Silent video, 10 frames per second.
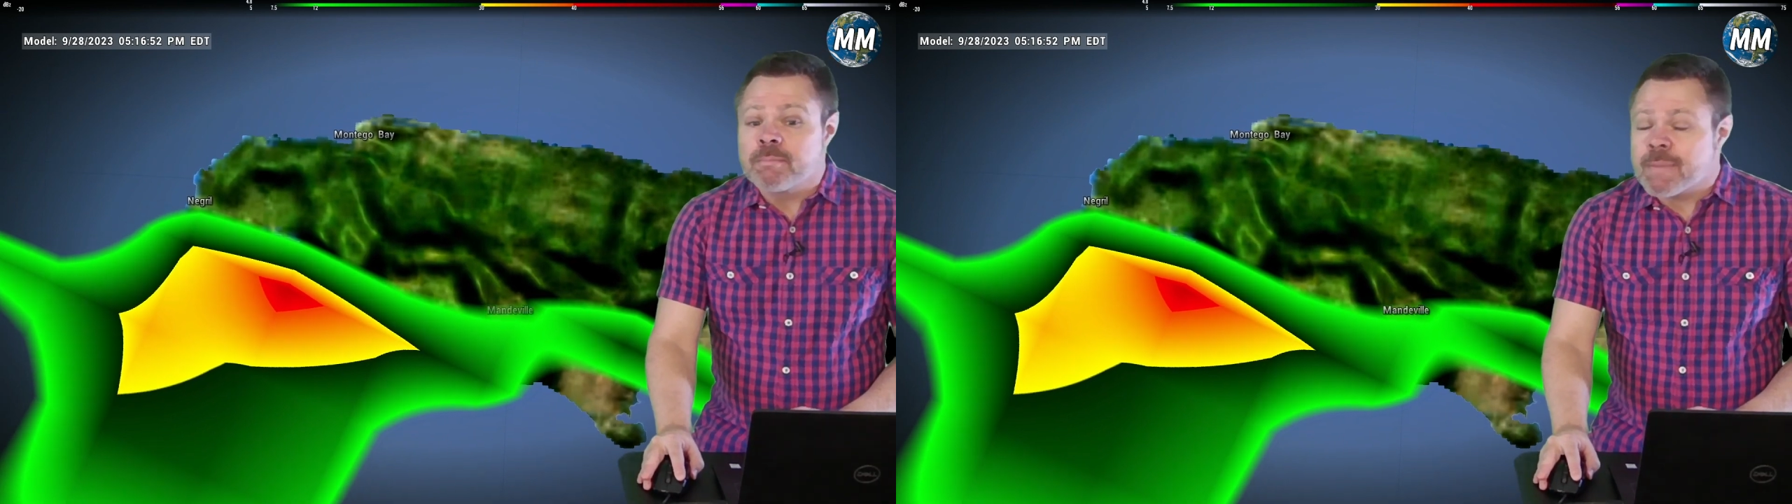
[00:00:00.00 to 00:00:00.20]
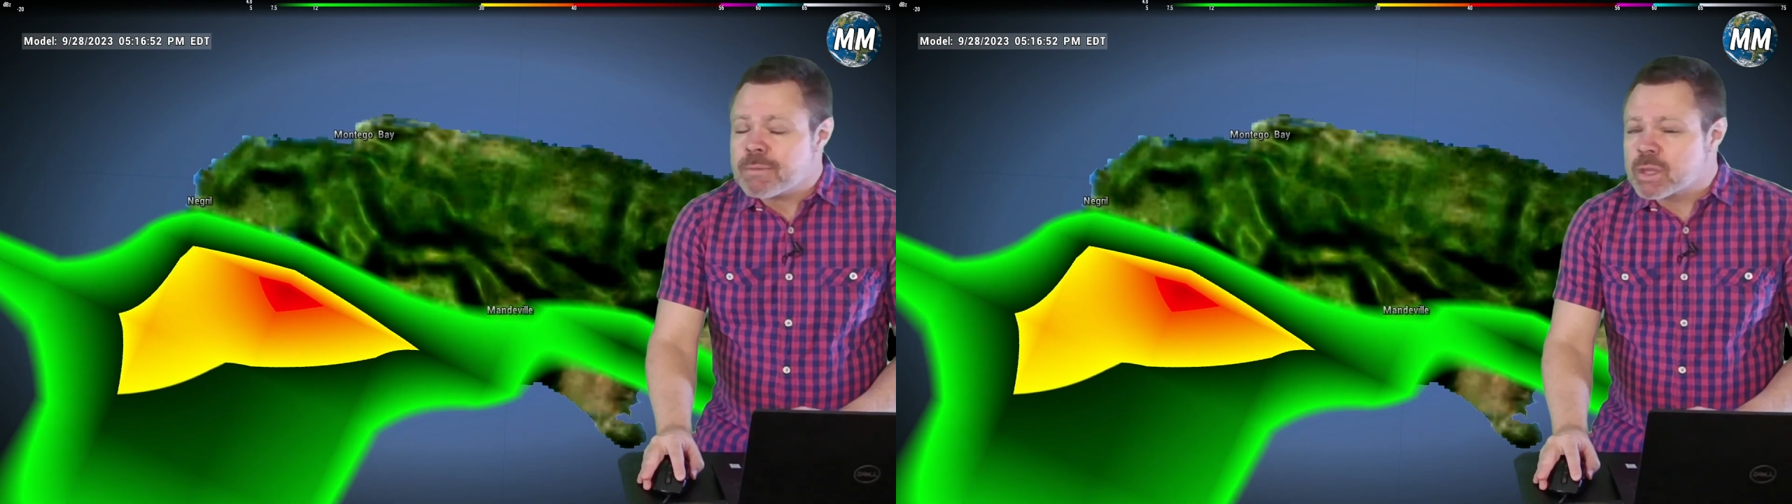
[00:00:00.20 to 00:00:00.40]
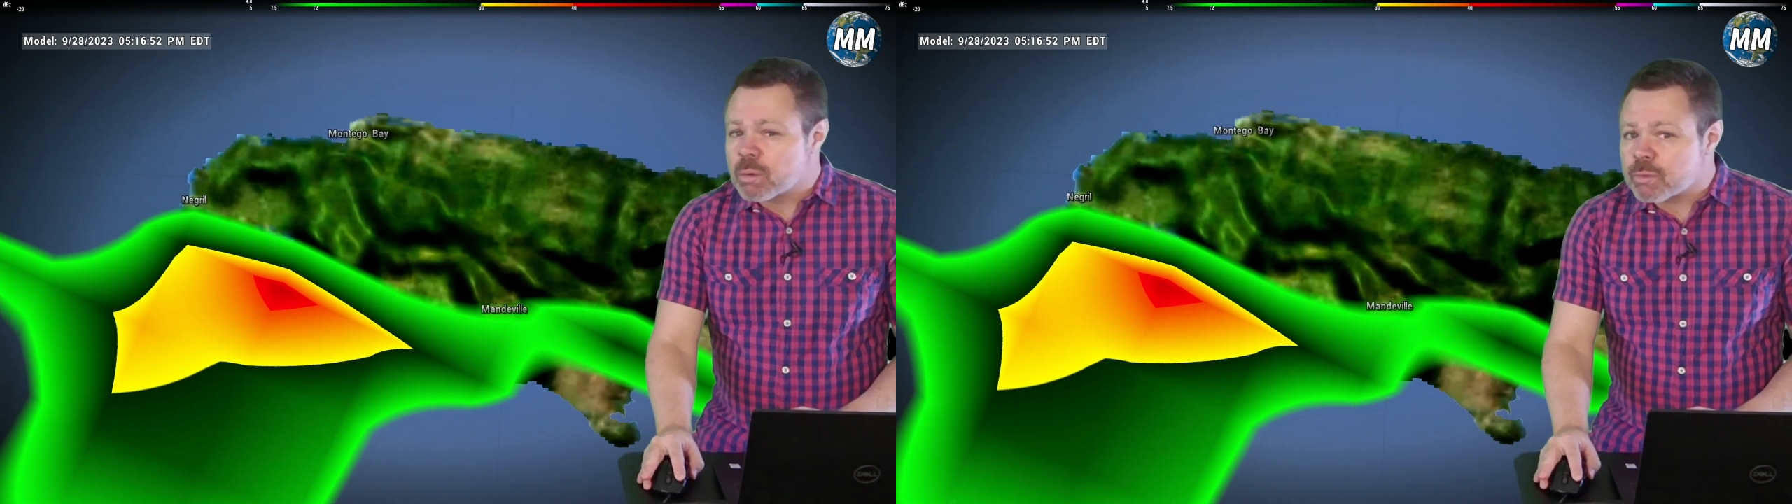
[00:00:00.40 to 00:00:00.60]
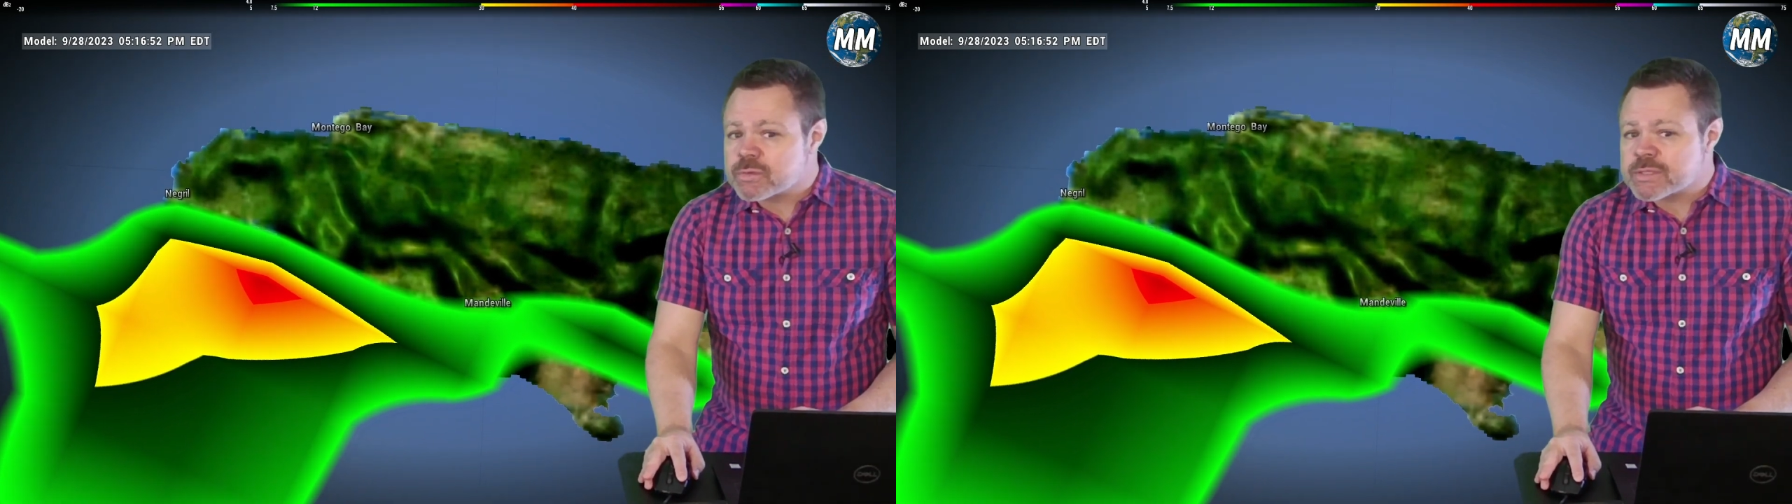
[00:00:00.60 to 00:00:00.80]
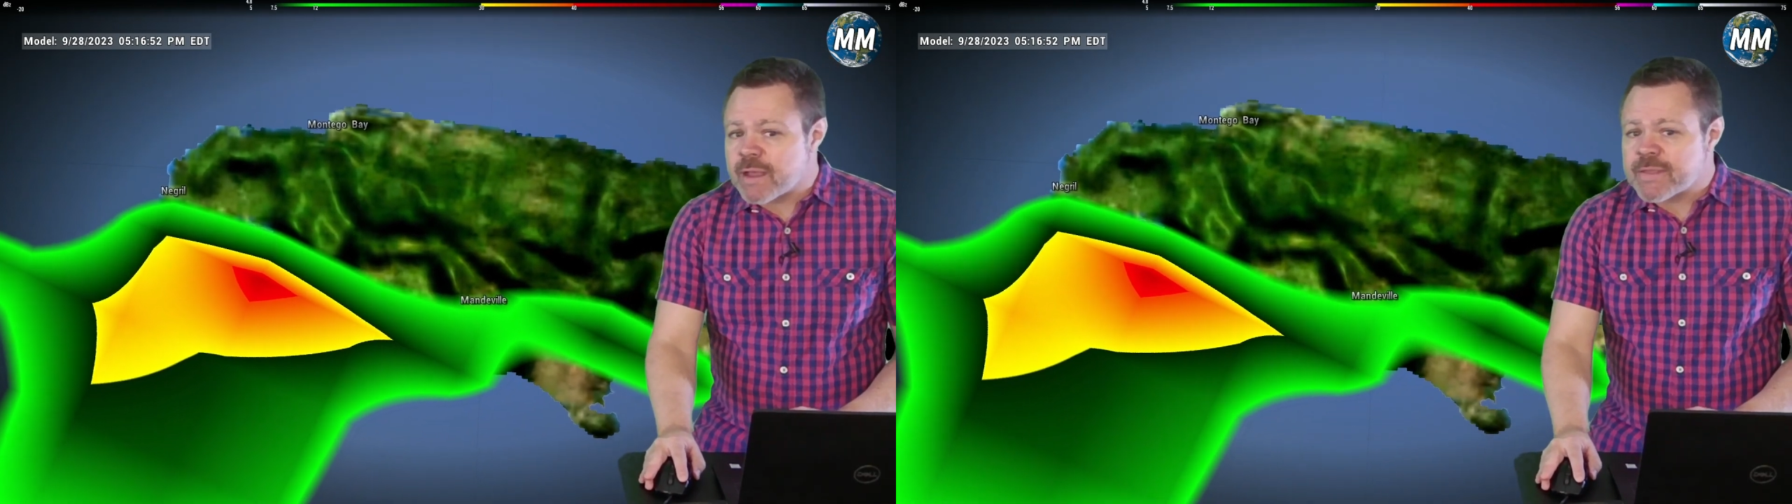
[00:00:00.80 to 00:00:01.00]
Maybe the northern
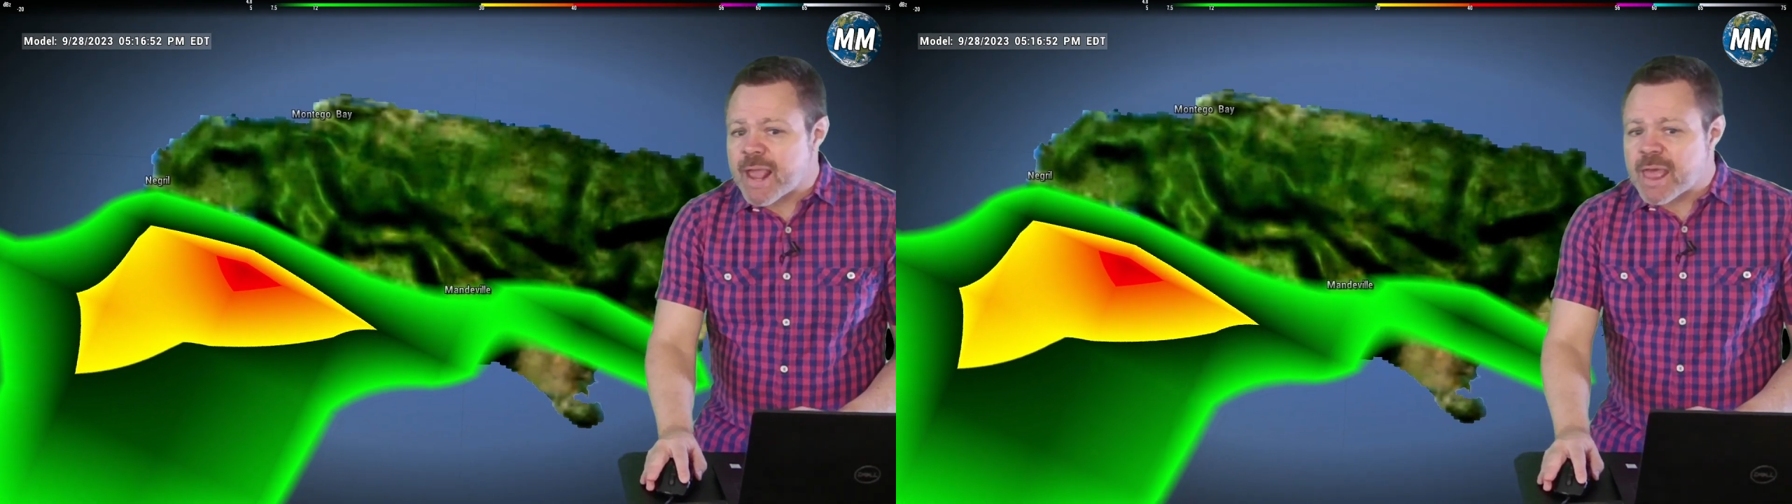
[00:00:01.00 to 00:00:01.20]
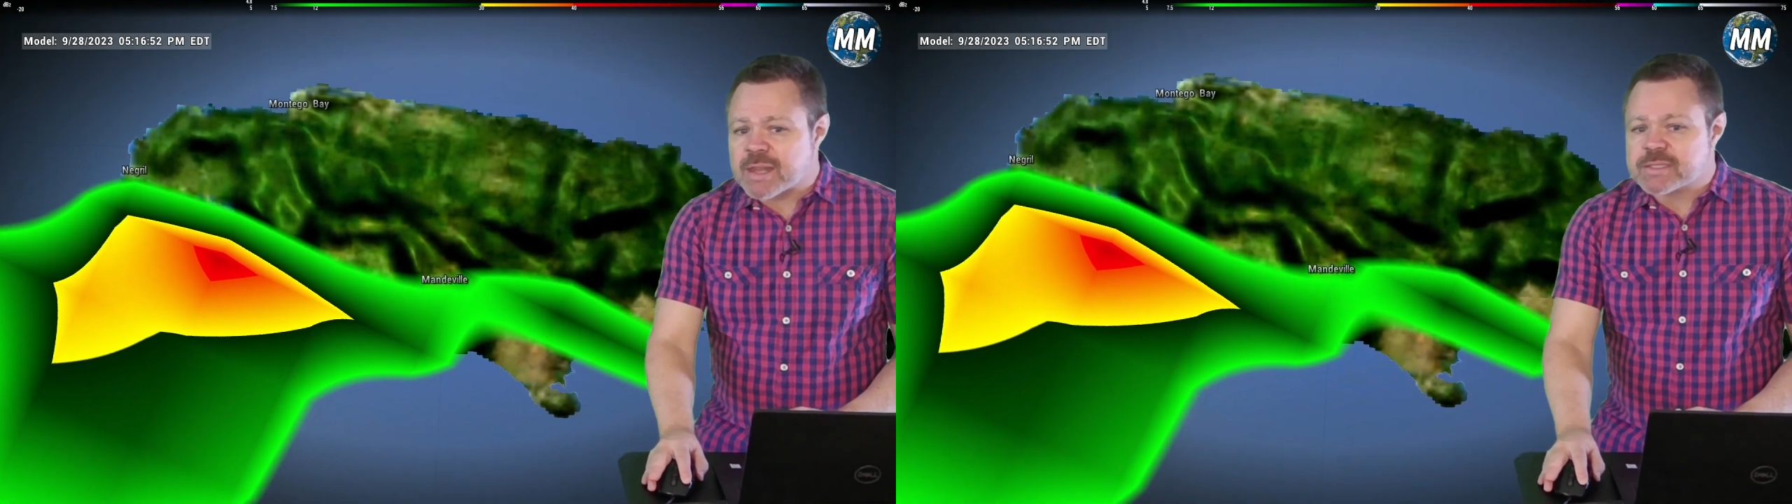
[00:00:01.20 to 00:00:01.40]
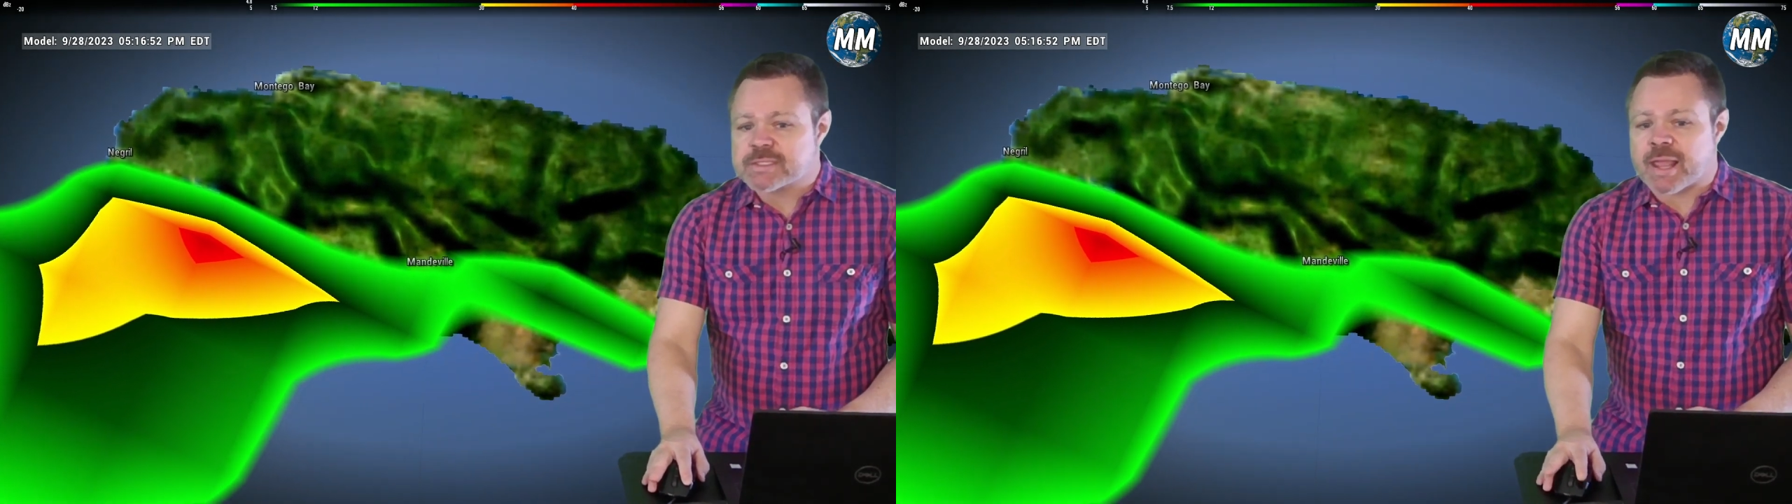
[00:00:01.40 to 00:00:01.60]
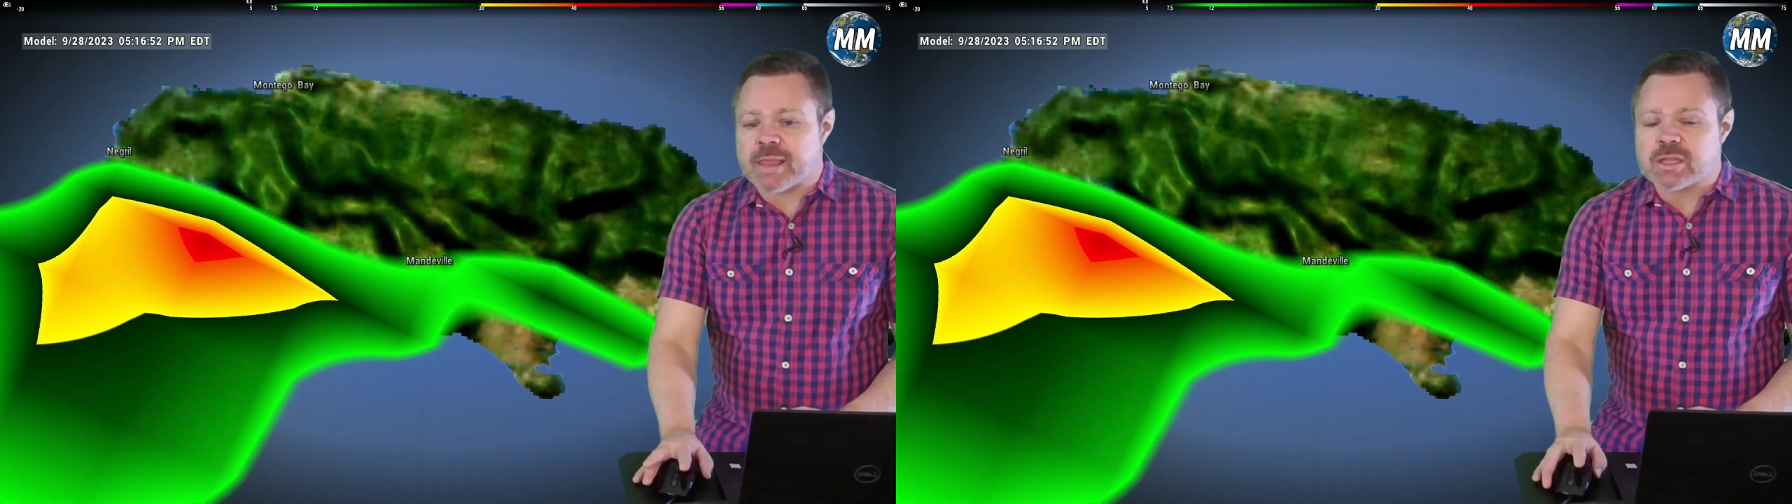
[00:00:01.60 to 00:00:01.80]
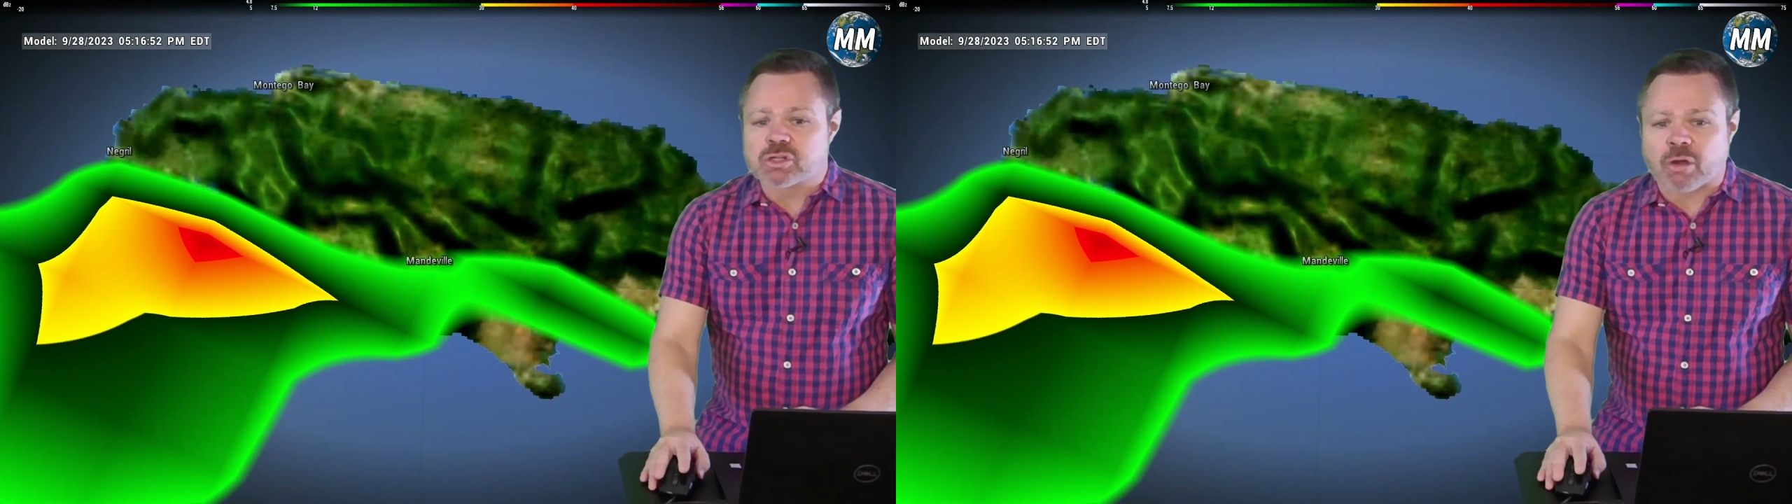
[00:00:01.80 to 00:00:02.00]
side of the island is
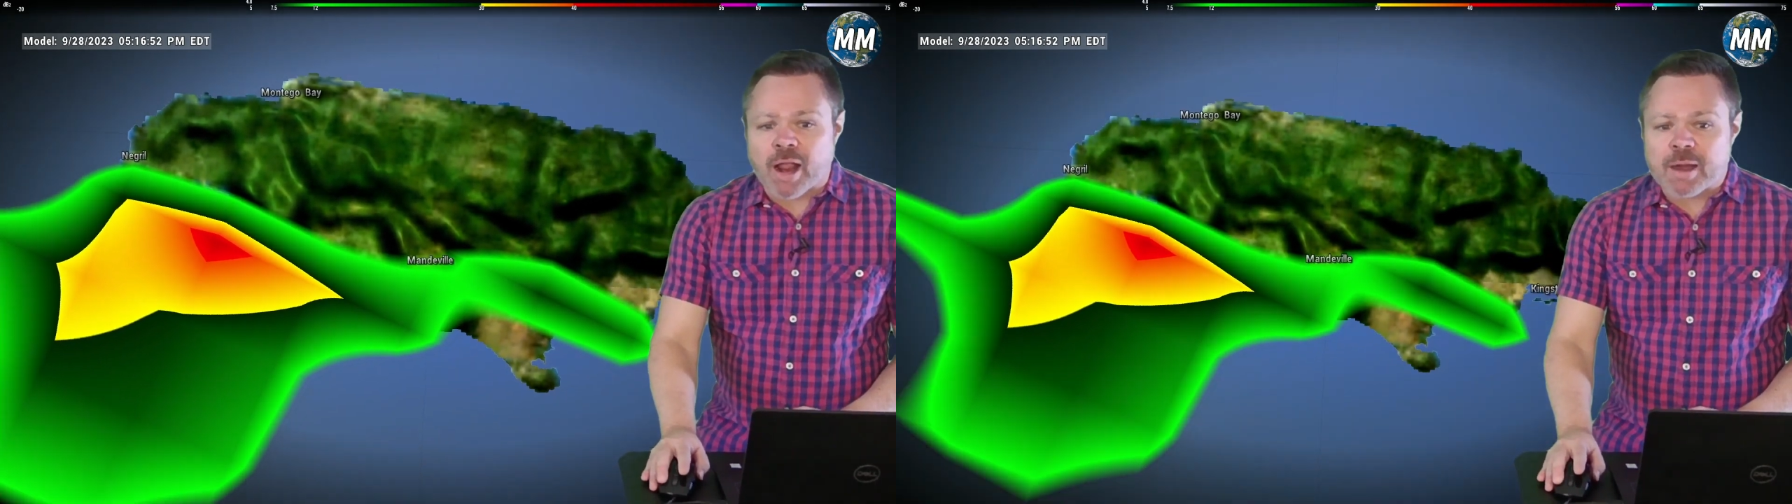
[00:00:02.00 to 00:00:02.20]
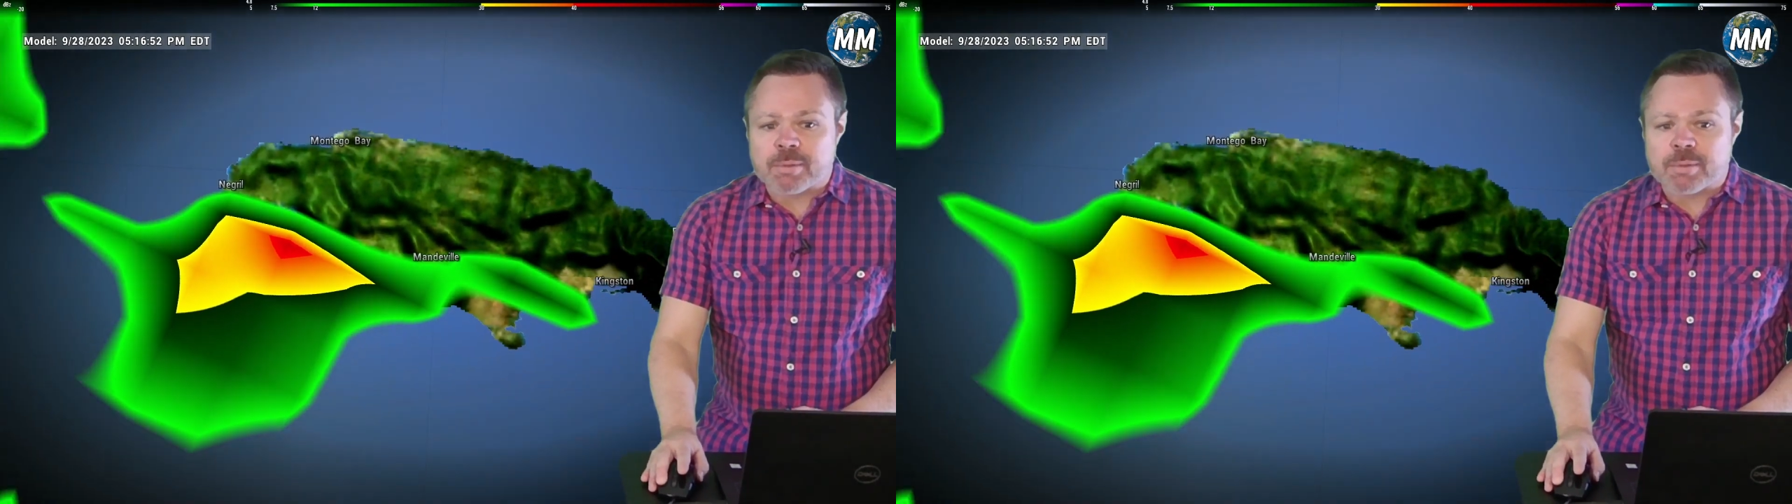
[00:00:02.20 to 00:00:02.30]
slightly drier,